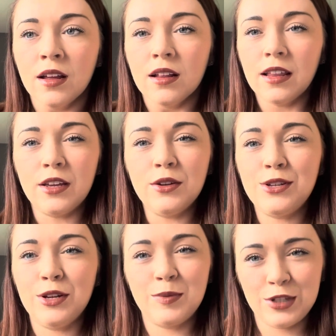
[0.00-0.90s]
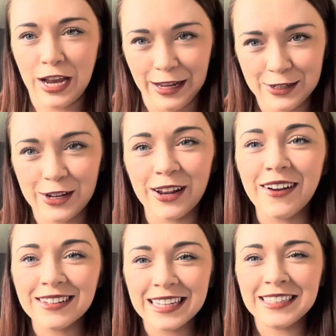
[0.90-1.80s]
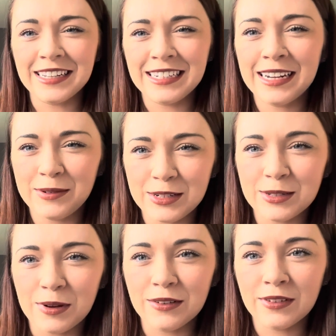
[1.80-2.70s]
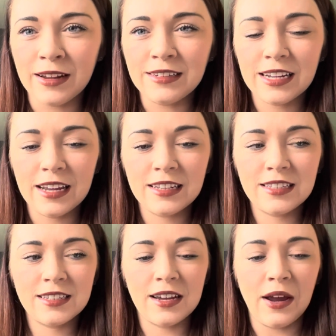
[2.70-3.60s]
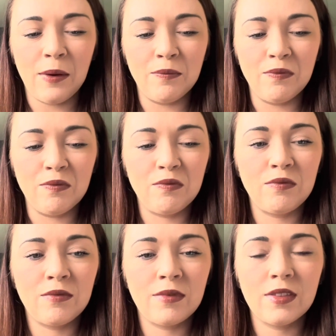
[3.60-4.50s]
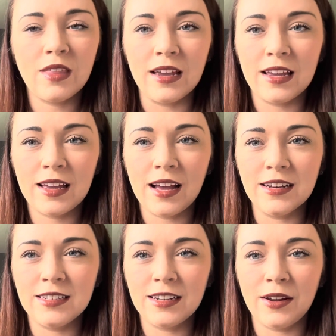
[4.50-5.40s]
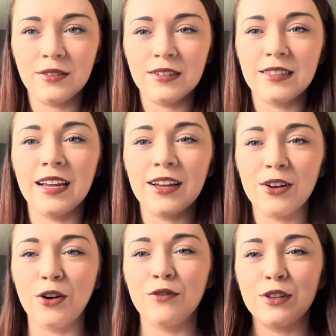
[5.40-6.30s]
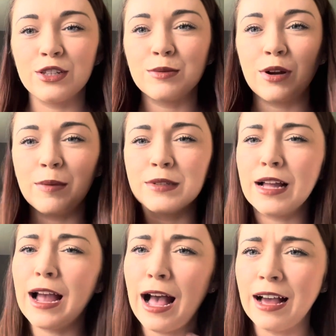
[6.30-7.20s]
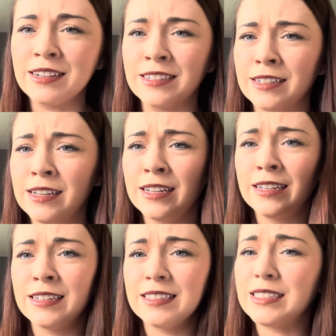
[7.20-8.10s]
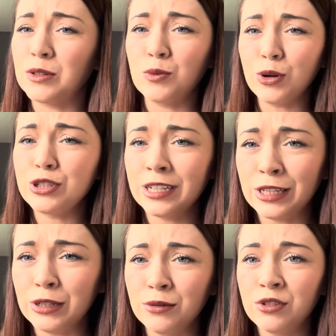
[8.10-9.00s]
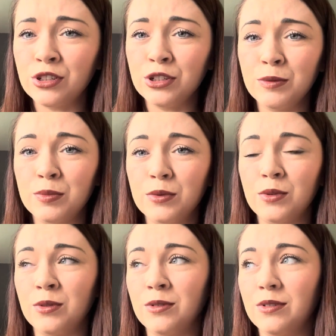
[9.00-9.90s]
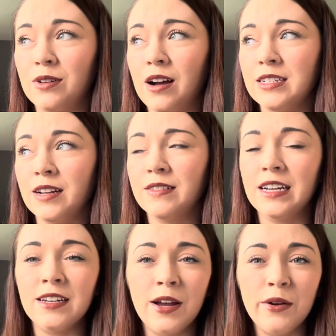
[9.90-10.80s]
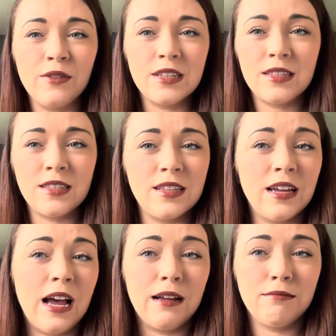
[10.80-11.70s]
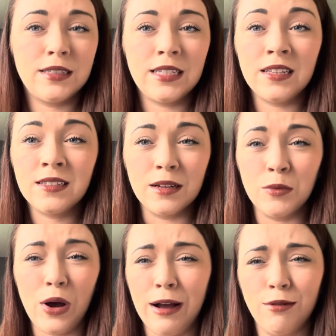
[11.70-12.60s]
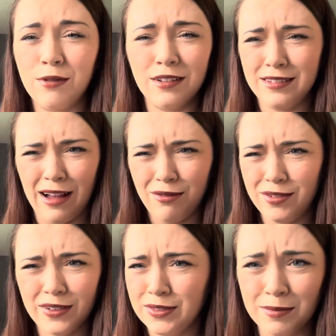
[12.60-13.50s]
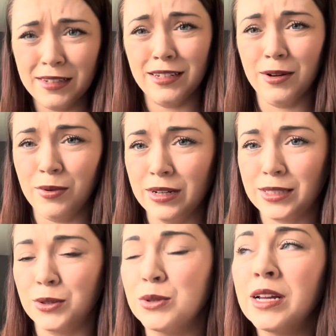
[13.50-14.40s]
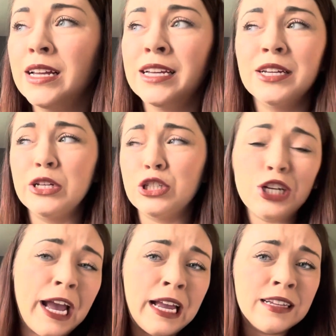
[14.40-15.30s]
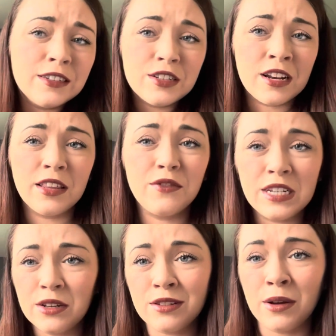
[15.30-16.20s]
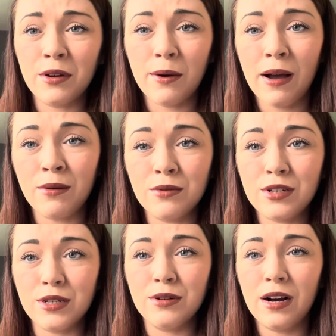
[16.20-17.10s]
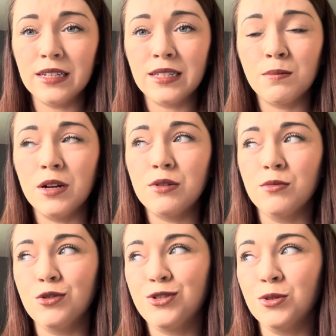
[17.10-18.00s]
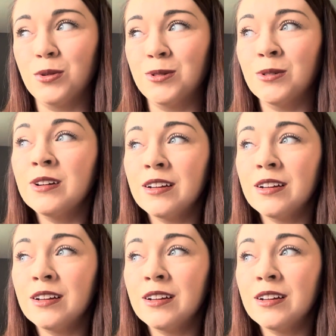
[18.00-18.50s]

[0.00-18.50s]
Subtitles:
like, YouTube's changed a lot since I did it, which is what I've noticed. Like, I don't think a lot of the subscribers that I had are still watching YouTube, or I don't really know if the system or algorithm, I don't know what it's called, has changed, and like the videos don't go out to you guys as much, I'm not sure.